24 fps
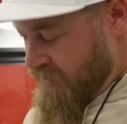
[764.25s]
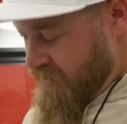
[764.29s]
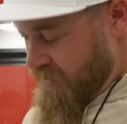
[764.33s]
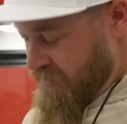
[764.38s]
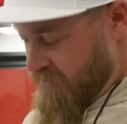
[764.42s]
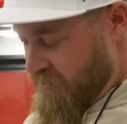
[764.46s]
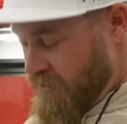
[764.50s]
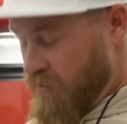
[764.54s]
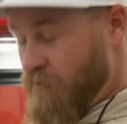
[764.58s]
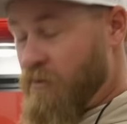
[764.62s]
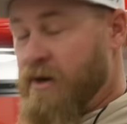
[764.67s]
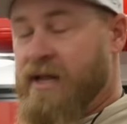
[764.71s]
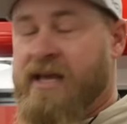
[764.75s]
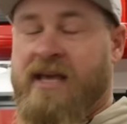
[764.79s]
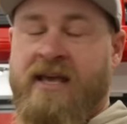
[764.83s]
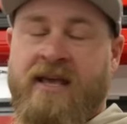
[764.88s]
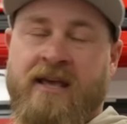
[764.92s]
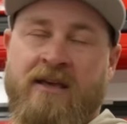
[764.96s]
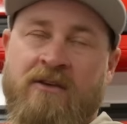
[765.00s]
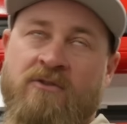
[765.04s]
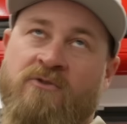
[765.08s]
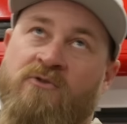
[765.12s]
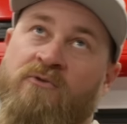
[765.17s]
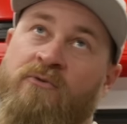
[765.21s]
So when
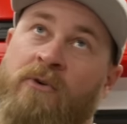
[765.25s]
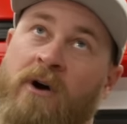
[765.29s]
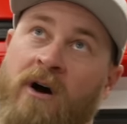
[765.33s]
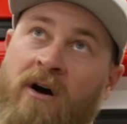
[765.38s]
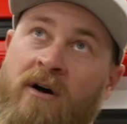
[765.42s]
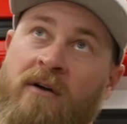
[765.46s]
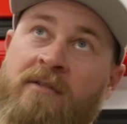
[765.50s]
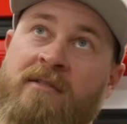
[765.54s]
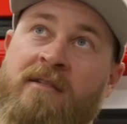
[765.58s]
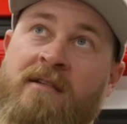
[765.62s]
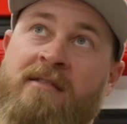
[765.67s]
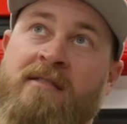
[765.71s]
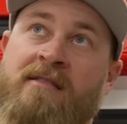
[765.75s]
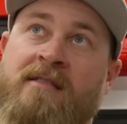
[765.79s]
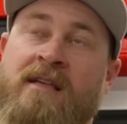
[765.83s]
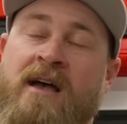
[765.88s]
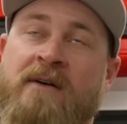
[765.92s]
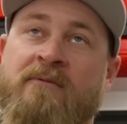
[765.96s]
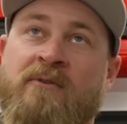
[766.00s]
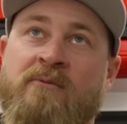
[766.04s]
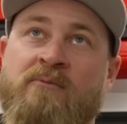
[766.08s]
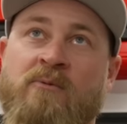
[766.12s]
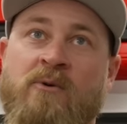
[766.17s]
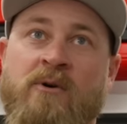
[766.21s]
he draws his
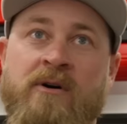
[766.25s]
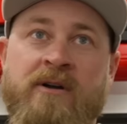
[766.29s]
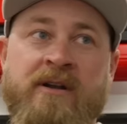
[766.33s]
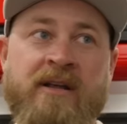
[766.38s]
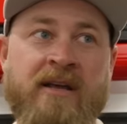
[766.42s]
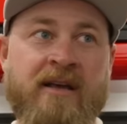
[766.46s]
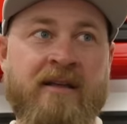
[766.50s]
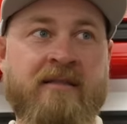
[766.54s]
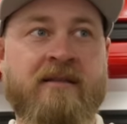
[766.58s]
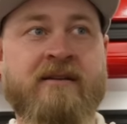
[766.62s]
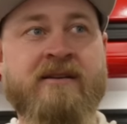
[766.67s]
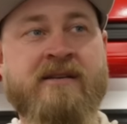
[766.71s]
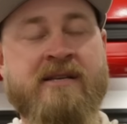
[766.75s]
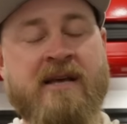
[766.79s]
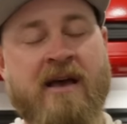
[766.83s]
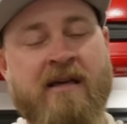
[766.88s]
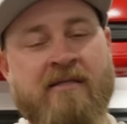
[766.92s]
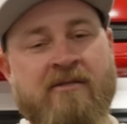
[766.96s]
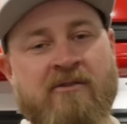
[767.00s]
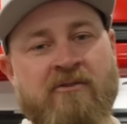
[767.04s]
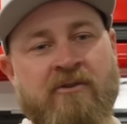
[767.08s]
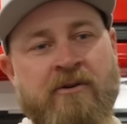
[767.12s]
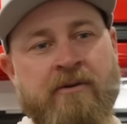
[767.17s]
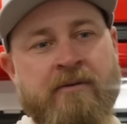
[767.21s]
seven wood in the
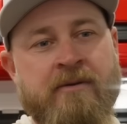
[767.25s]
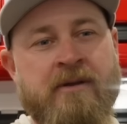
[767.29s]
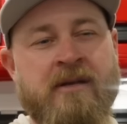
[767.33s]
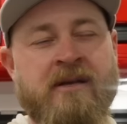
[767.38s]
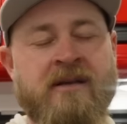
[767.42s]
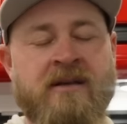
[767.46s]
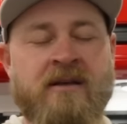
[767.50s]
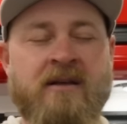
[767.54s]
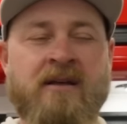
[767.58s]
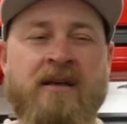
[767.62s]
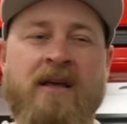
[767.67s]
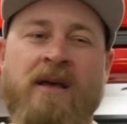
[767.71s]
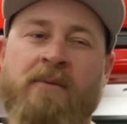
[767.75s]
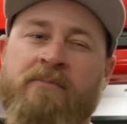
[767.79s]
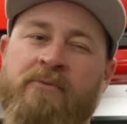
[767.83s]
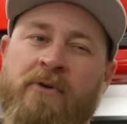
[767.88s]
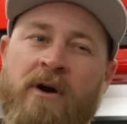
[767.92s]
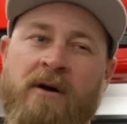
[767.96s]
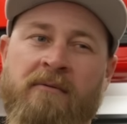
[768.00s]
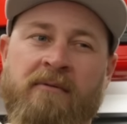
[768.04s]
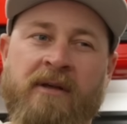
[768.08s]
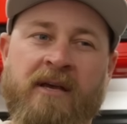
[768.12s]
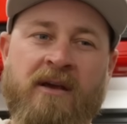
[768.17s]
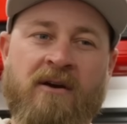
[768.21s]
desert, it
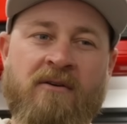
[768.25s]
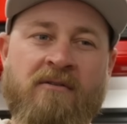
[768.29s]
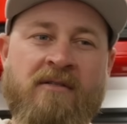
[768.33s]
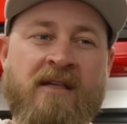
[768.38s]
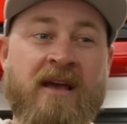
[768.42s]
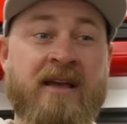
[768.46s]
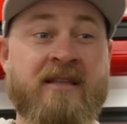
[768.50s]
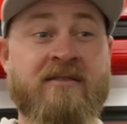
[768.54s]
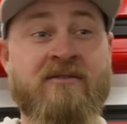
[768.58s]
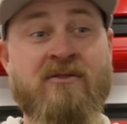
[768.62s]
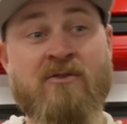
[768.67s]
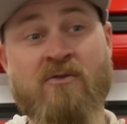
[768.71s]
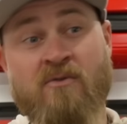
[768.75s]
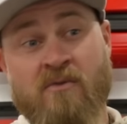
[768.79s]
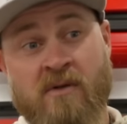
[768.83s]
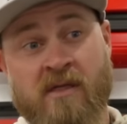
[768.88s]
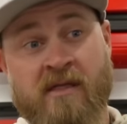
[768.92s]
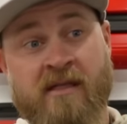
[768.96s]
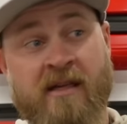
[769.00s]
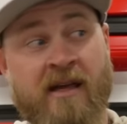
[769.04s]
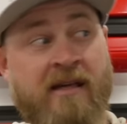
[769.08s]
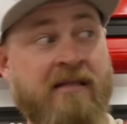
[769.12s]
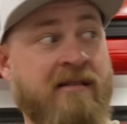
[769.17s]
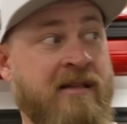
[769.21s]
probably goes like
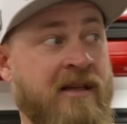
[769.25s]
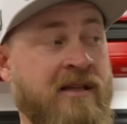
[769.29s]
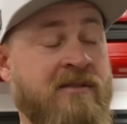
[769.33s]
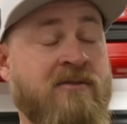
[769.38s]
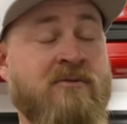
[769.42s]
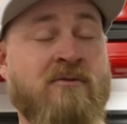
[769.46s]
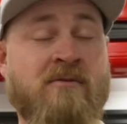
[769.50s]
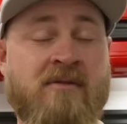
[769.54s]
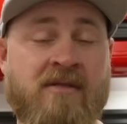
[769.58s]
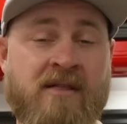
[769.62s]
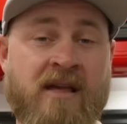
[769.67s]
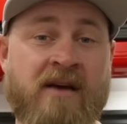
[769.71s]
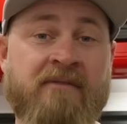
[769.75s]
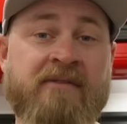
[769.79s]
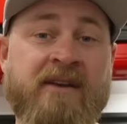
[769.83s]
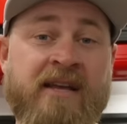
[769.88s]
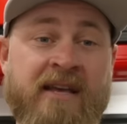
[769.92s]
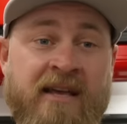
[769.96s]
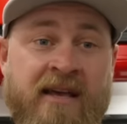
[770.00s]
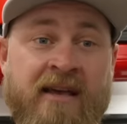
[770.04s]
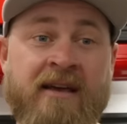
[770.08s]
260, 270.